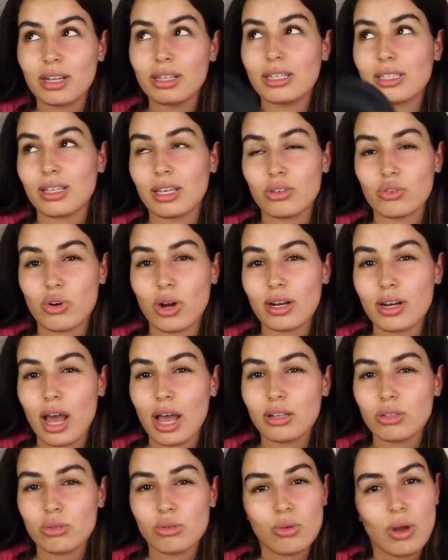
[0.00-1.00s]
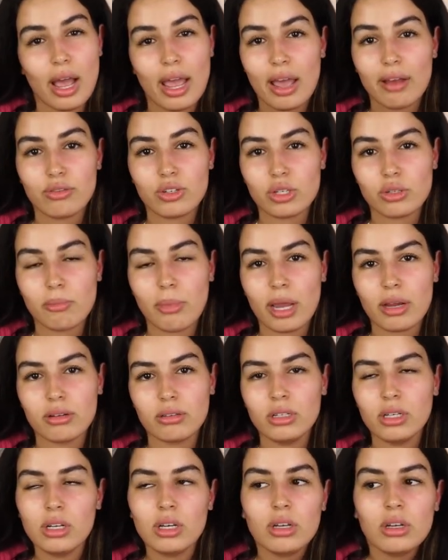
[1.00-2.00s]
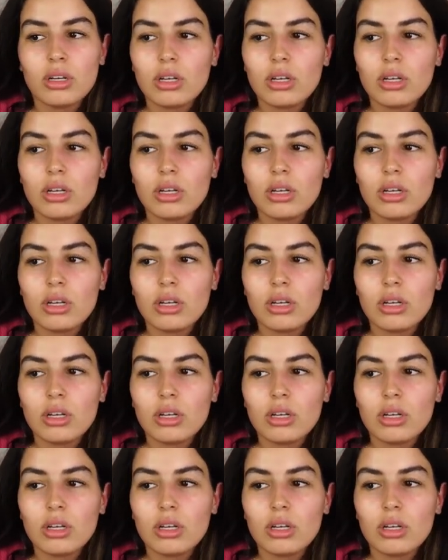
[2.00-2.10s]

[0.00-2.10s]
or at least I try not to. I have just my